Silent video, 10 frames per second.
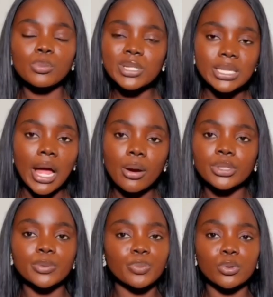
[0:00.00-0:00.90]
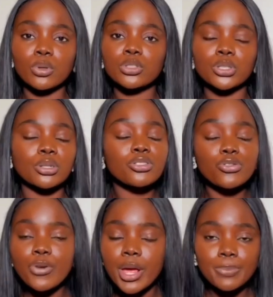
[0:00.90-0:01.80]
style, the production,
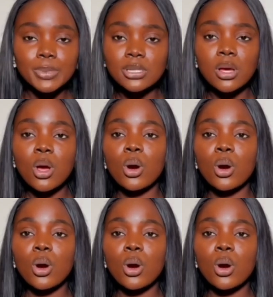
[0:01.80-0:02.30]
drapes